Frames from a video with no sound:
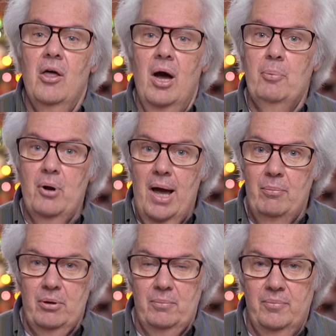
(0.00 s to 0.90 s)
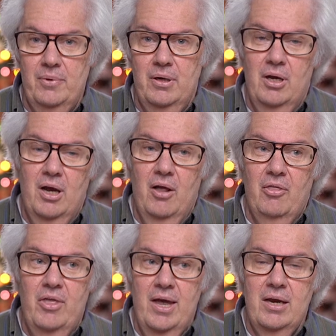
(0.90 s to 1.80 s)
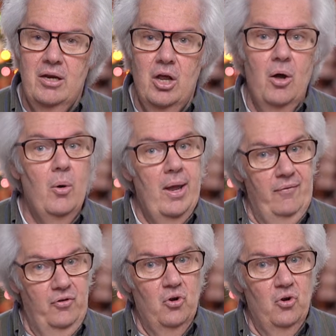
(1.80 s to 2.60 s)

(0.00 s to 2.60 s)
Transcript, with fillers: a problem, then if